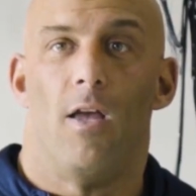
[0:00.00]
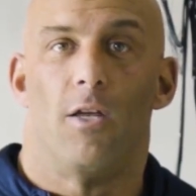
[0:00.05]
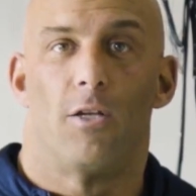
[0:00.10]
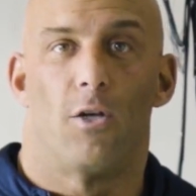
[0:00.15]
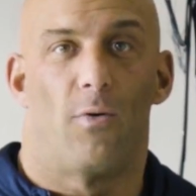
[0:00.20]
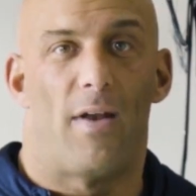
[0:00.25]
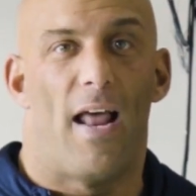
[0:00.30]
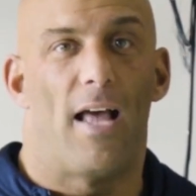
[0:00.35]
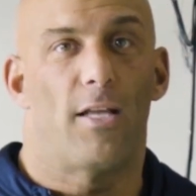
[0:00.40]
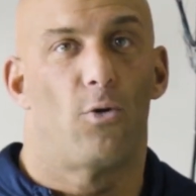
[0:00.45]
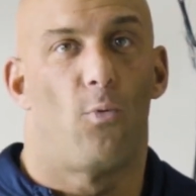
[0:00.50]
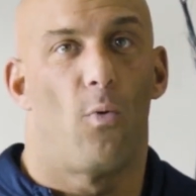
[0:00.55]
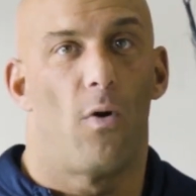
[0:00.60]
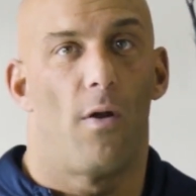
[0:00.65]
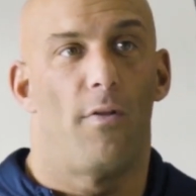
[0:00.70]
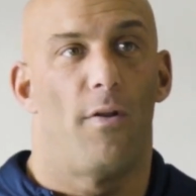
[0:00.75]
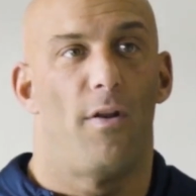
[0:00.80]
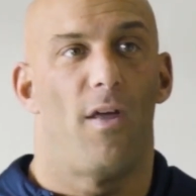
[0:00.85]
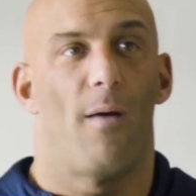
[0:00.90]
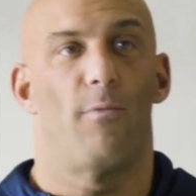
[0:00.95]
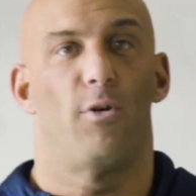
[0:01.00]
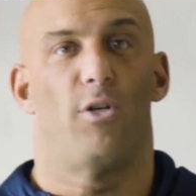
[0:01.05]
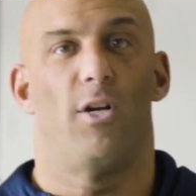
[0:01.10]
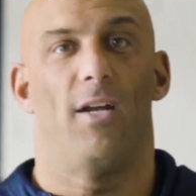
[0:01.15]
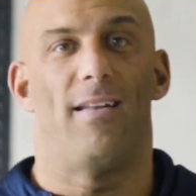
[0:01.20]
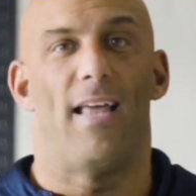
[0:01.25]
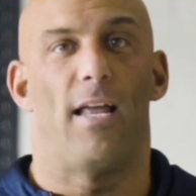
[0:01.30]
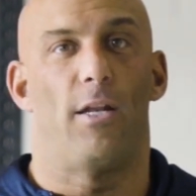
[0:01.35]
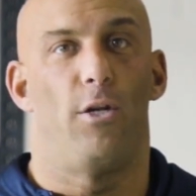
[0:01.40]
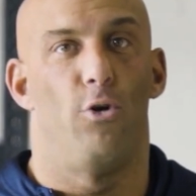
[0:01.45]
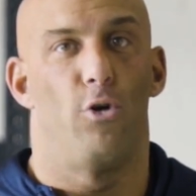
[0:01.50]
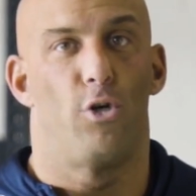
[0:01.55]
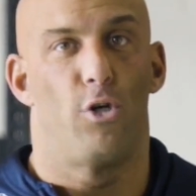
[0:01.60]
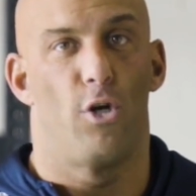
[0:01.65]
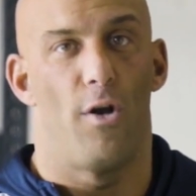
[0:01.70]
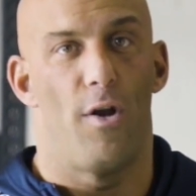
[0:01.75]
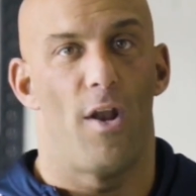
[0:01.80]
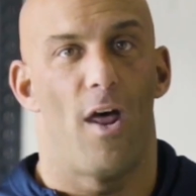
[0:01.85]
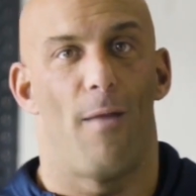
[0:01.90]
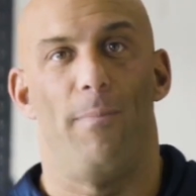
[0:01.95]
So that's one of the dumb shit that you
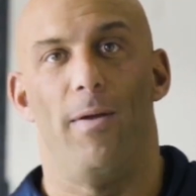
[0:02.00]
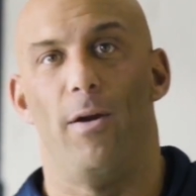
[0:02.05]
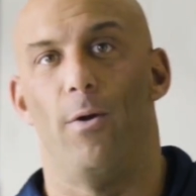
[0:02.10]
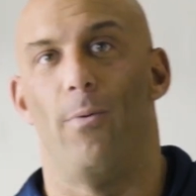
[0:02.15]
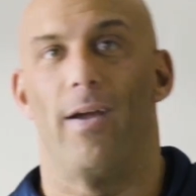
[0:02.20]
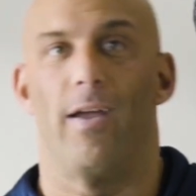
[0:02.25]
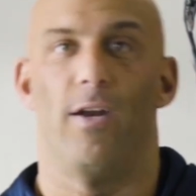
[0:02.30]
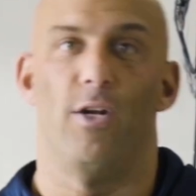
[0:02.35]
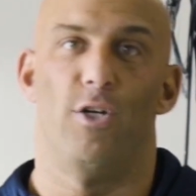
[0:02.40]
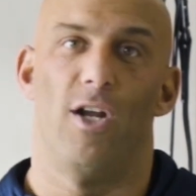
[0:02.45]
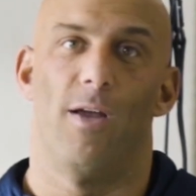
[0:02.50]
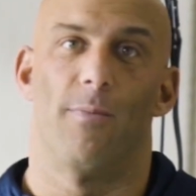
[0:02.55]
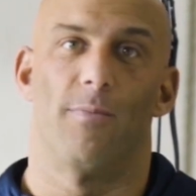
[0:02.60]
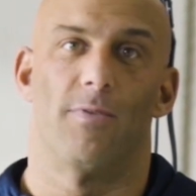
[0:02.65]
should not be doing in